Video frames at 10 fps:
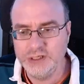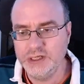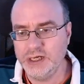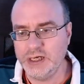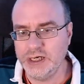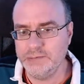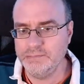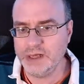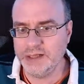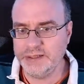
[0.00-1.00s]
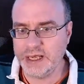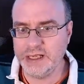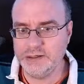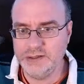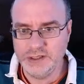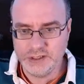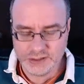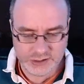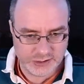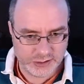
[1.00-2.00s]
And then,
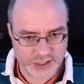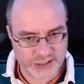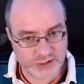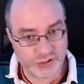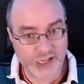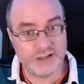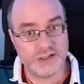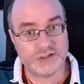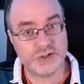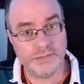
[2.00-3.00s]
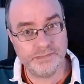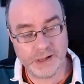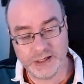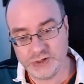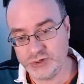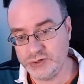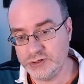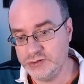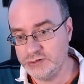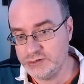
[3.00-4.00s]
like you can in the song page, you
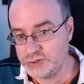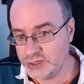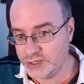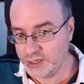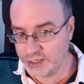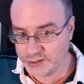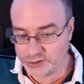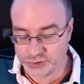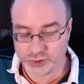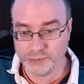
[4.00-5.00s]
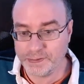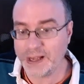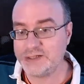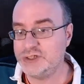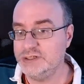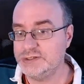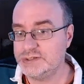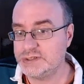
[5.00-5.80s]
can control patches